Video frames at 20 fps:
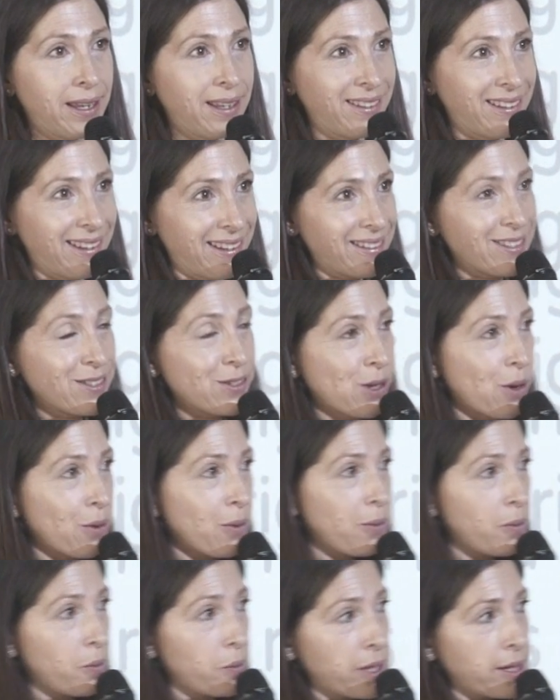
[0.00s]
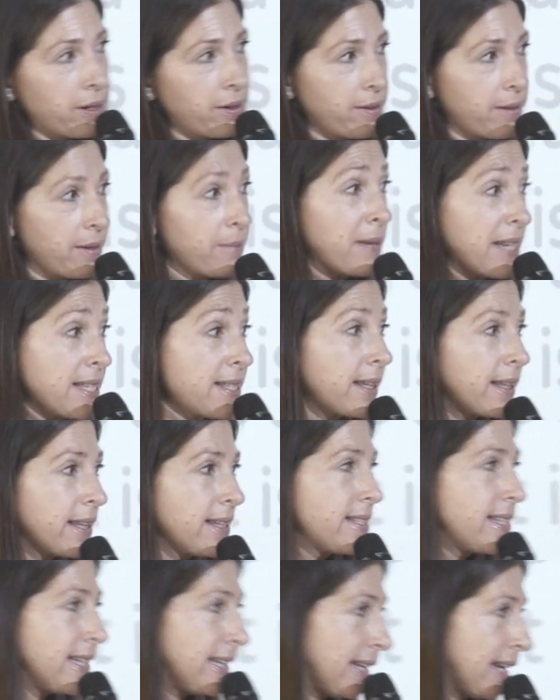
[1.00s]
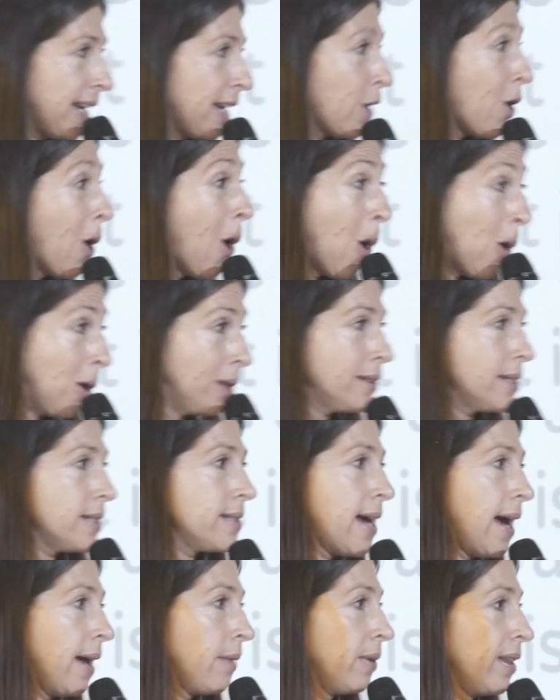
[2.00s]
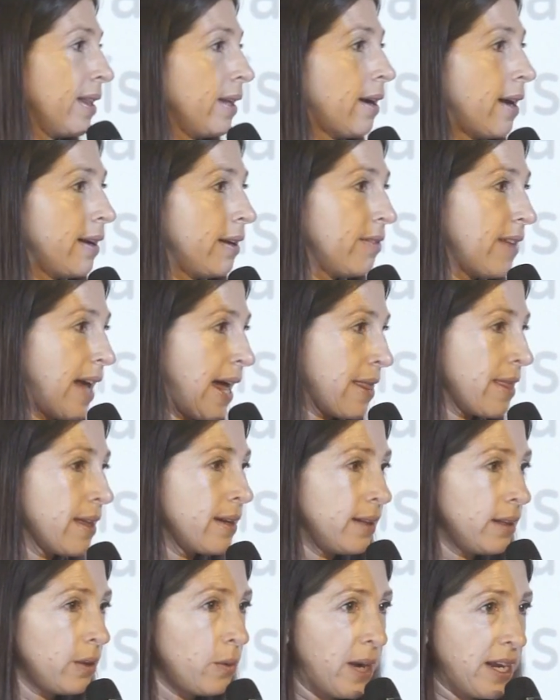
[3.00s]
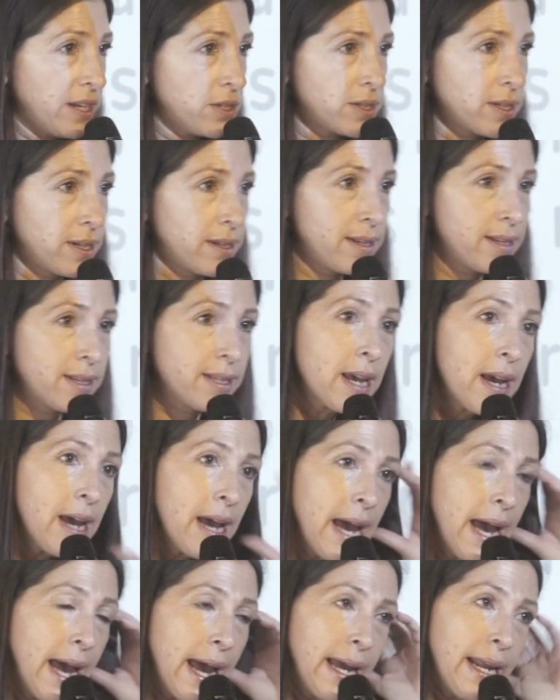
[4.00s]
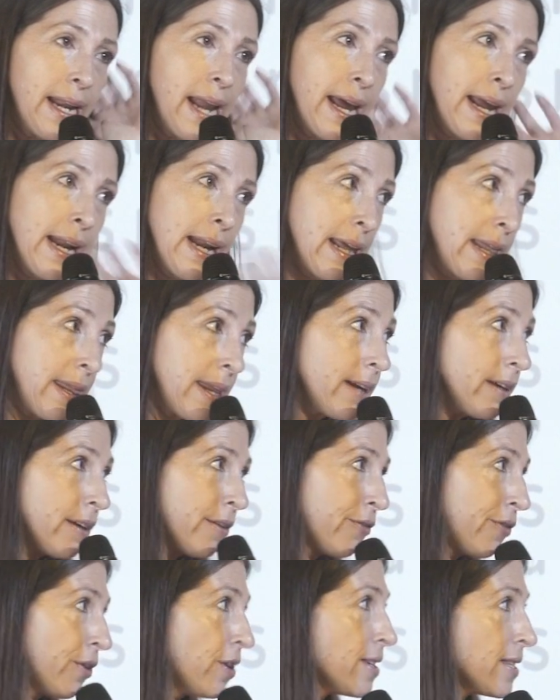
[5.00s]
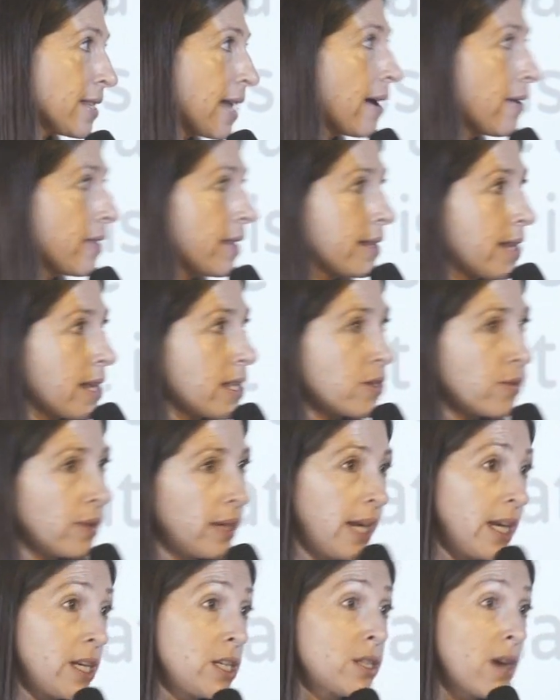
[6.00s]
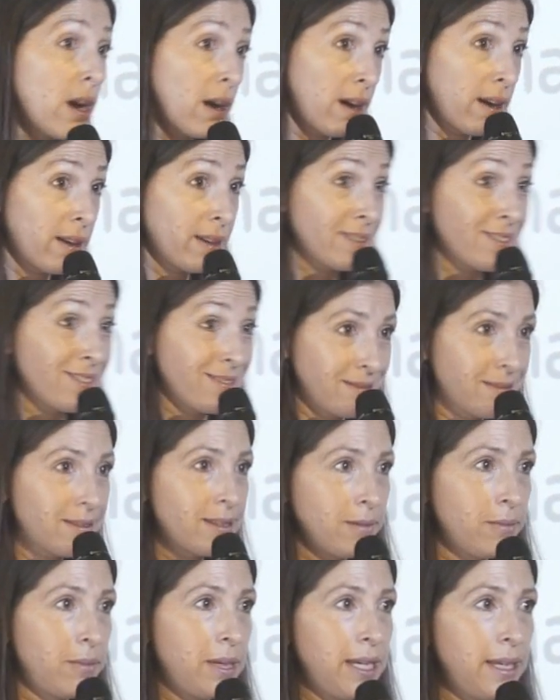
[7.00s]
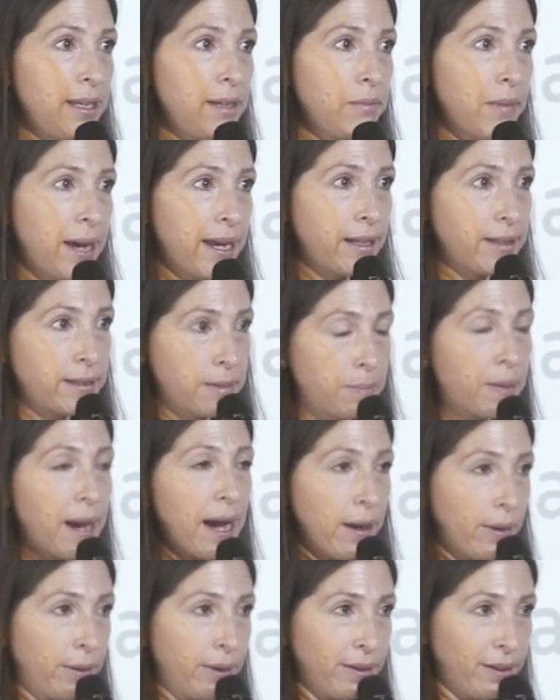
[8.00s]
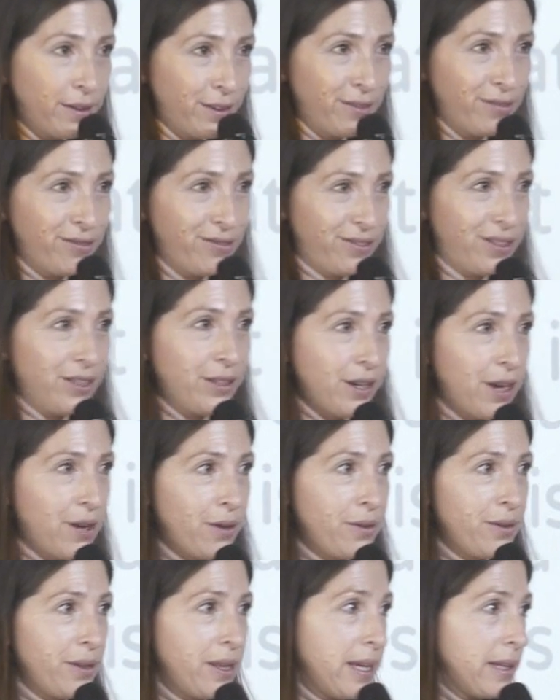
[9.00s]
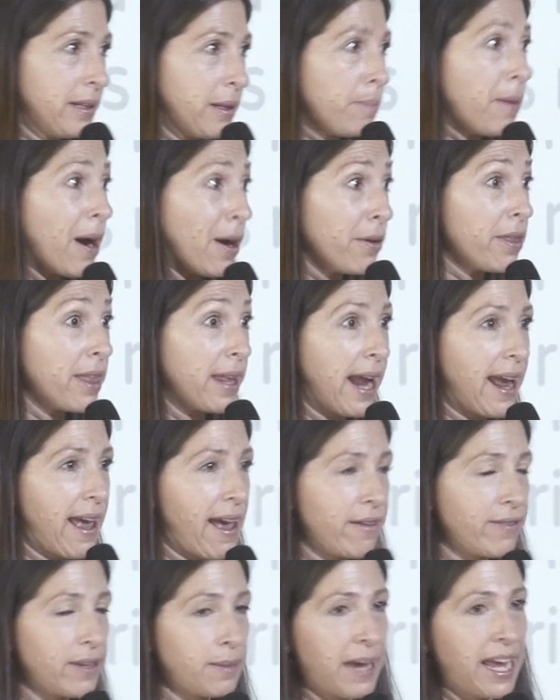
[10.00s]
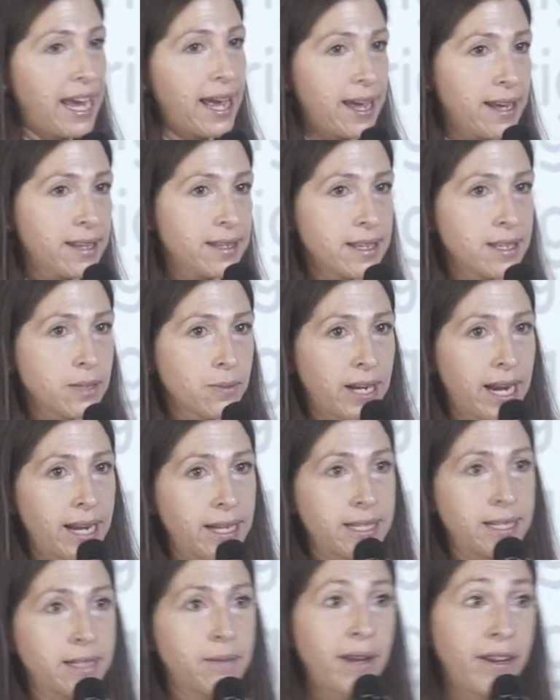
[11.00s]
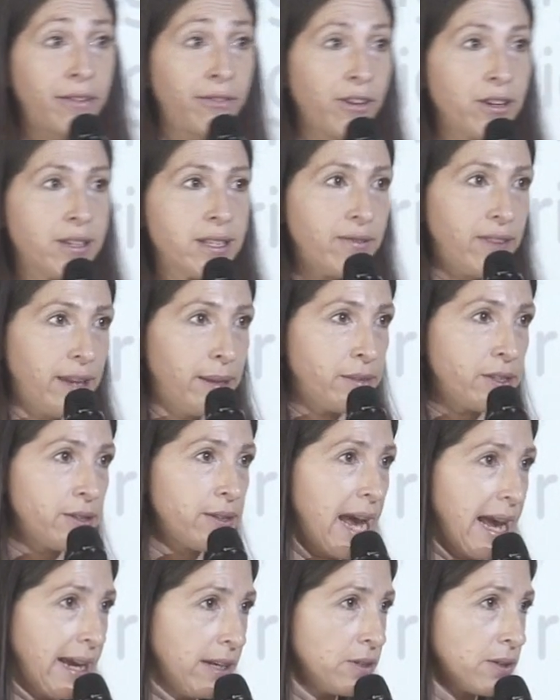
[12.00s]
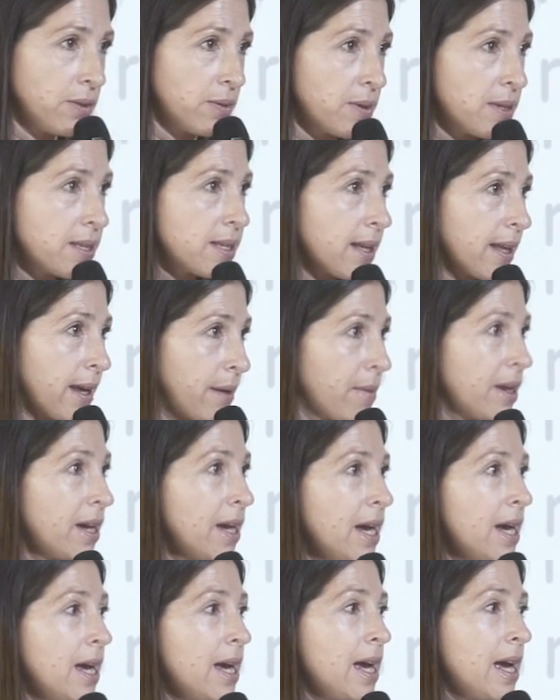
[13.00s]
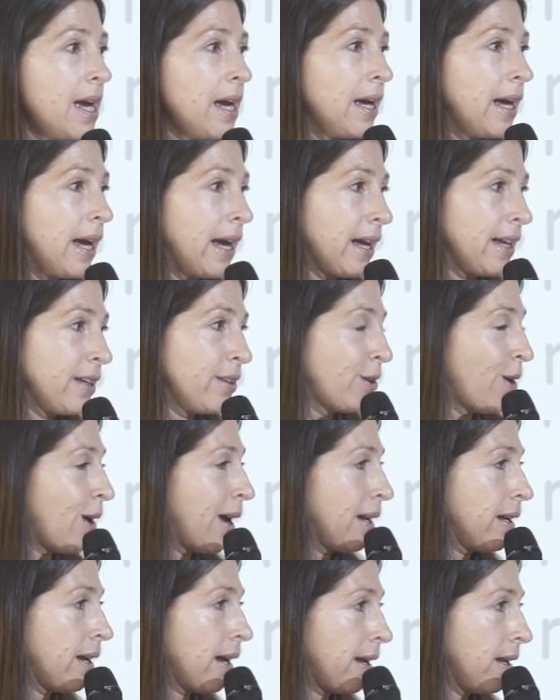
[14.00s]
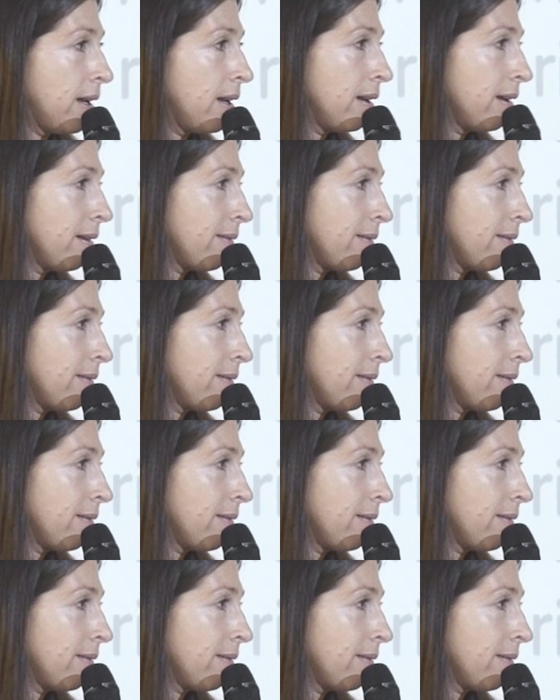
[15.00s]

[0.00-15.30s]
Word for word: so we are basically dealing all the time with a lot of ethical questions and and i think the first time that it's really dawned to me my, the power of you know the, the, power that i have in my hand is when i did my first film to die in jerusalem uh, you know I, I